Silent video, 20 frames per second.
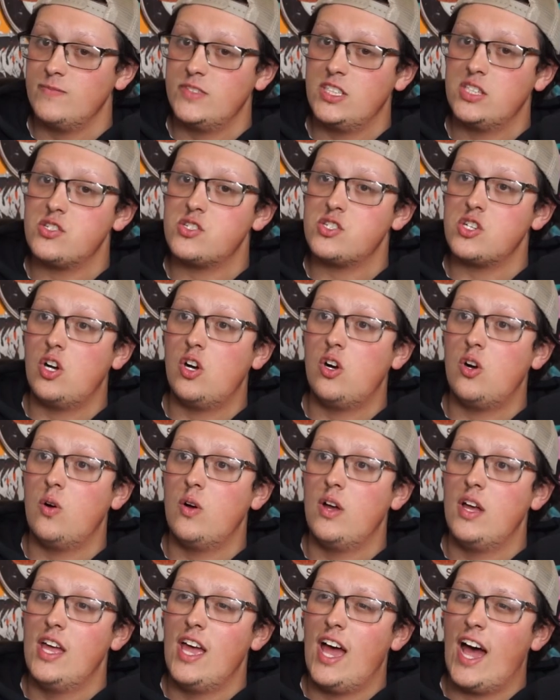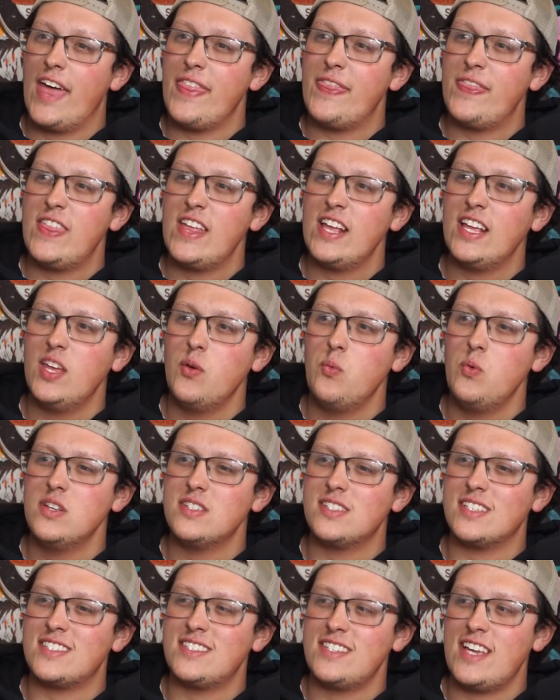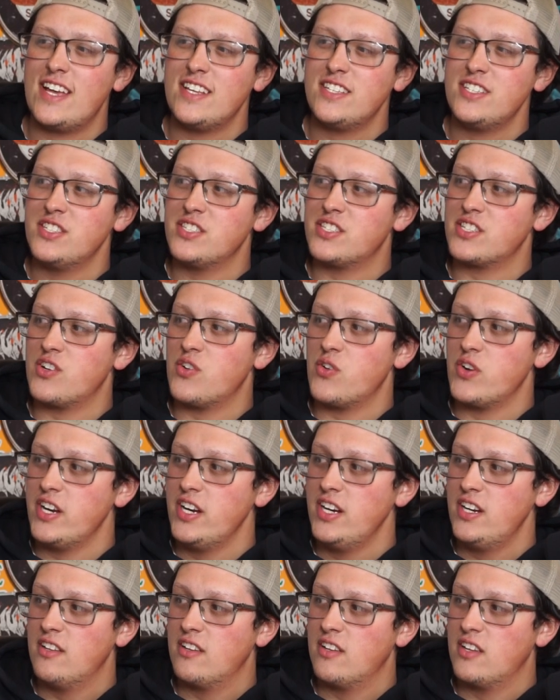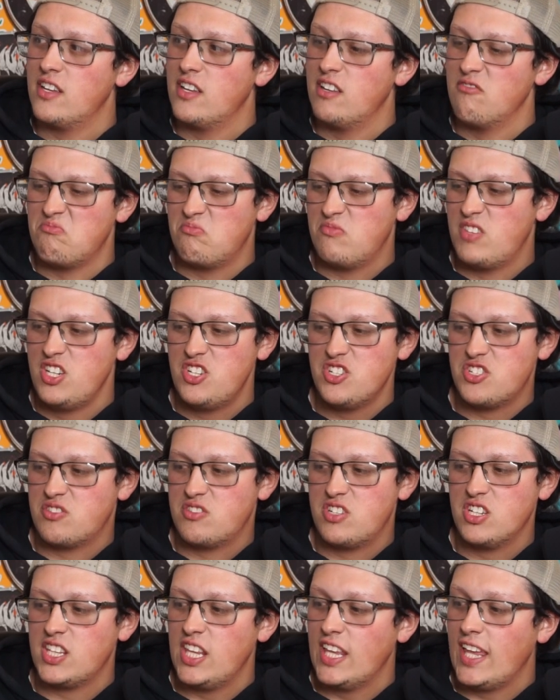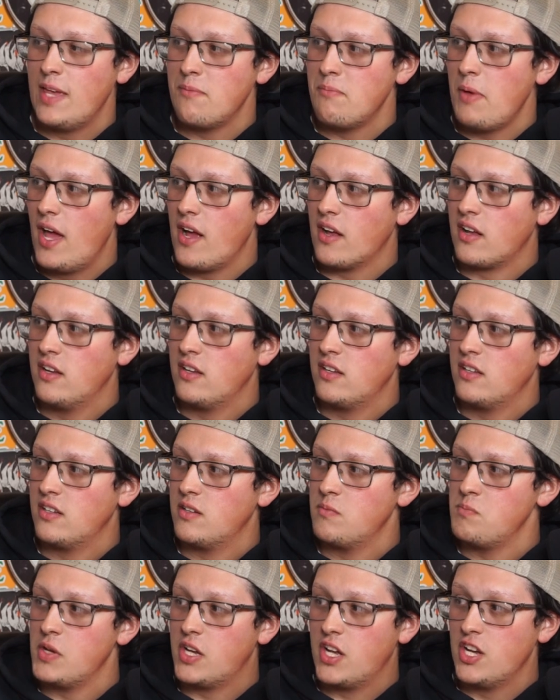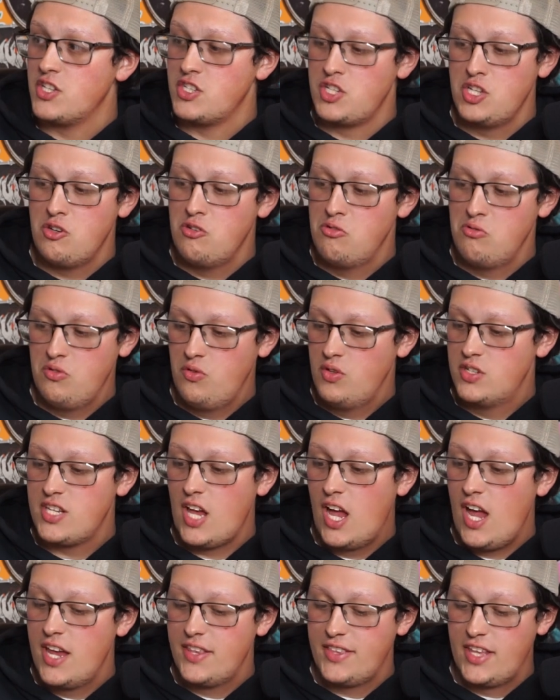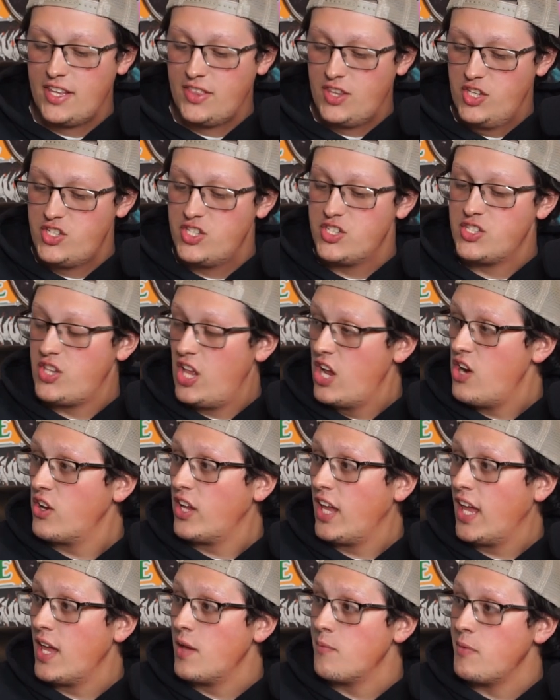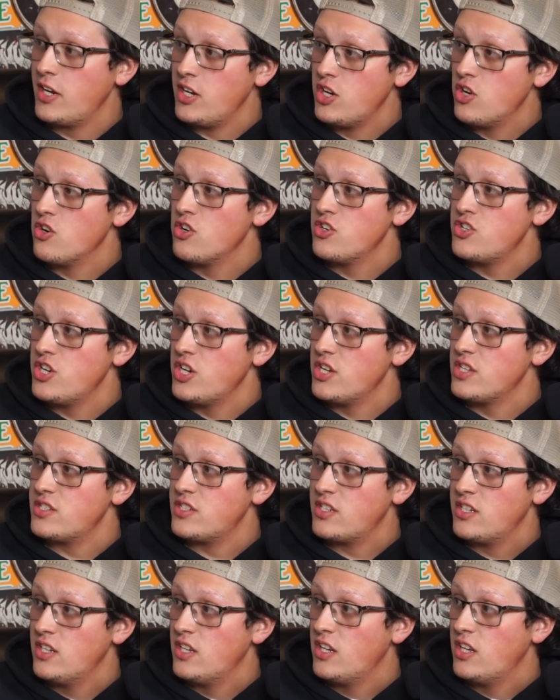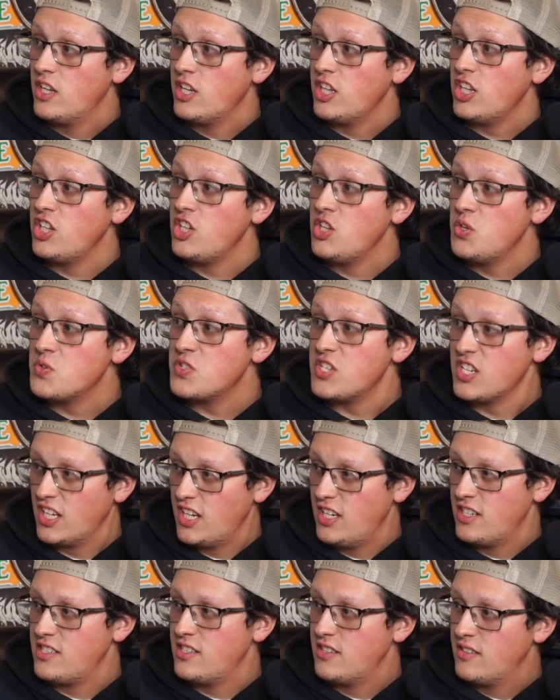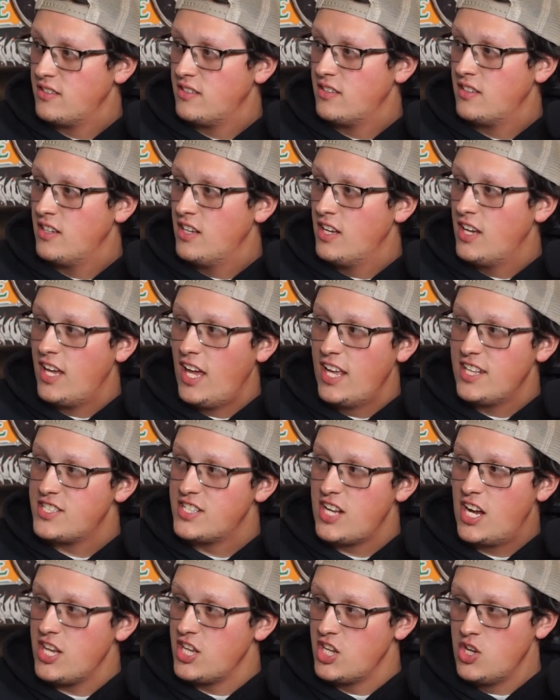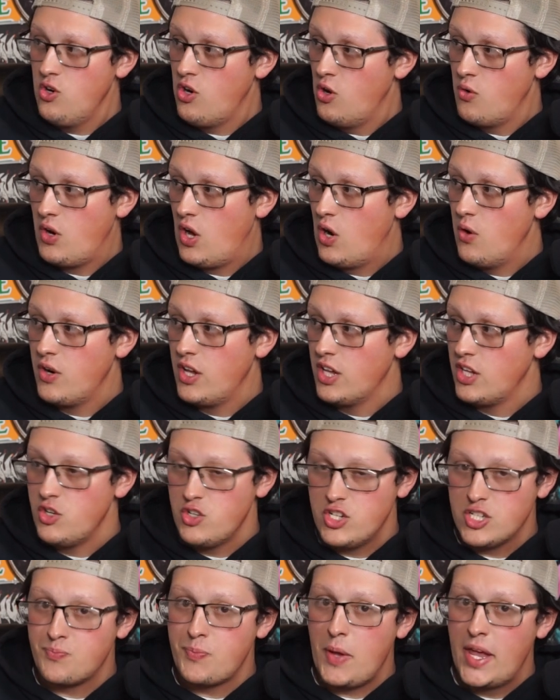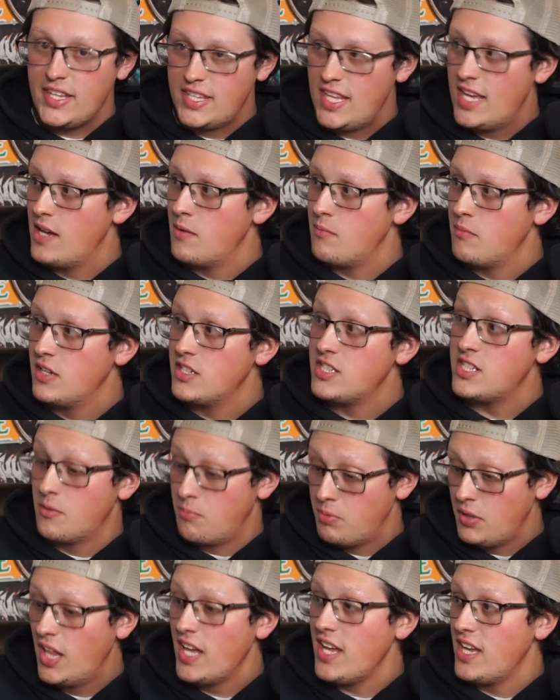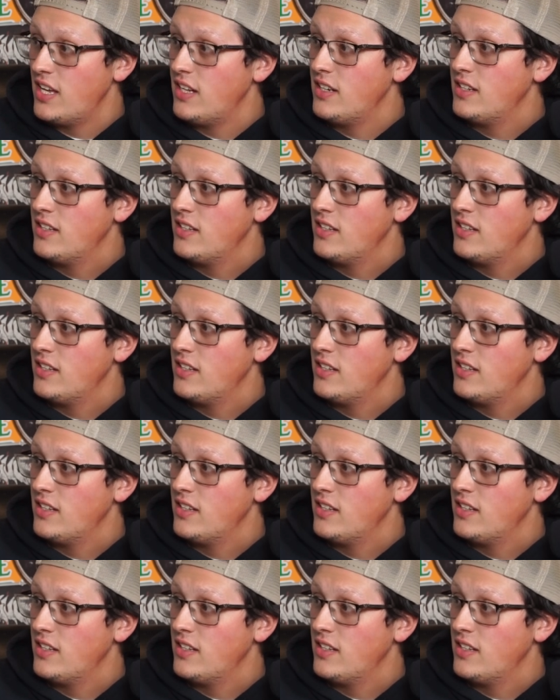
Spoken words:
So, I think it was Assassin's Creed. They just took the game back. Because you signed that this is their game and you're just using it. It's not, you don't own it. You just paid them to play it.